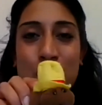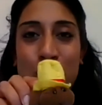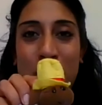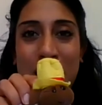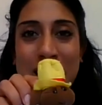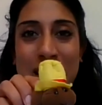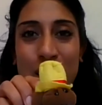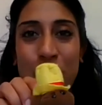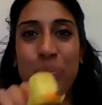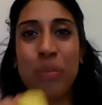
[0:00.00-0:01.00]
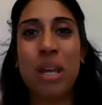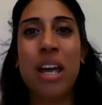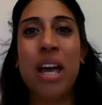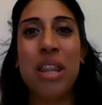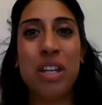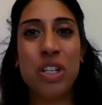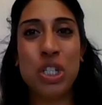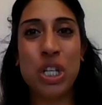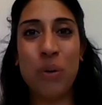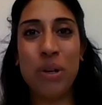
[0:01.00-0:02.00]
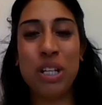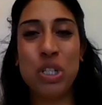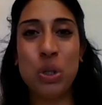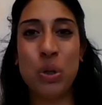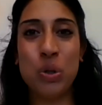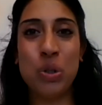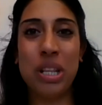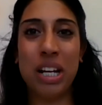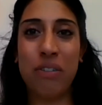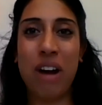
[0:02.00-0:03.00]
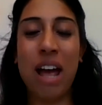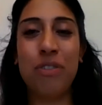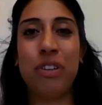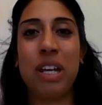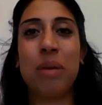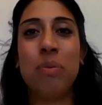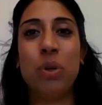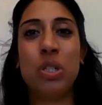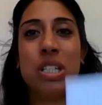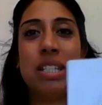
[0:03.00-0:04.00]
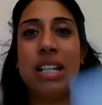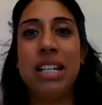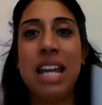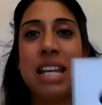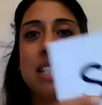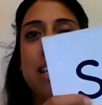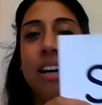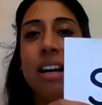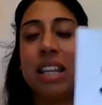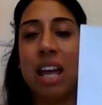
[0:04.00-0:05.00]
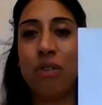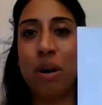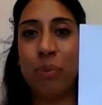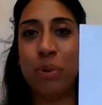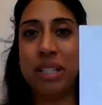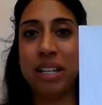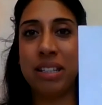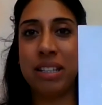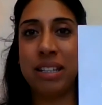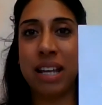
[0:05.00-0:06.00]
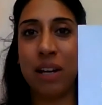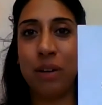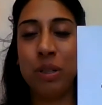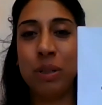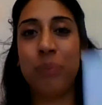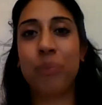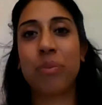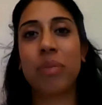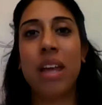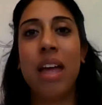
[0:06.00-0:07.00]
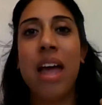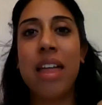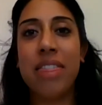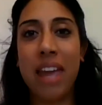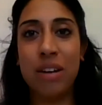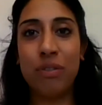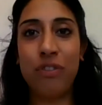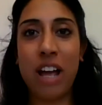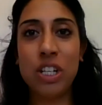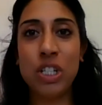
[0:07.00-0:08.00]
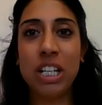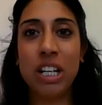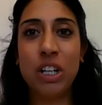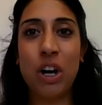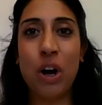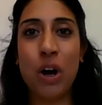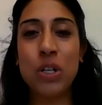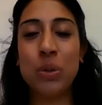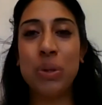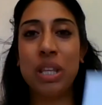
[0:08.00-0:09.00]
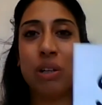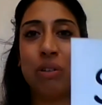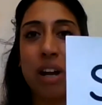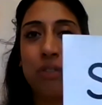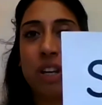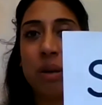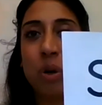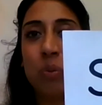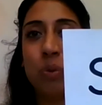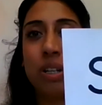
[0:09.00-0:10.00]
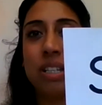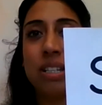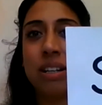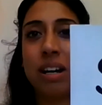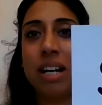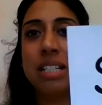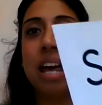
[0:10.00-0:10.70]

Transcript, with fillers: spider. Then showing the children the grapheme, which is the letter that represents the sound. Then flashing a card with the grapheme on one side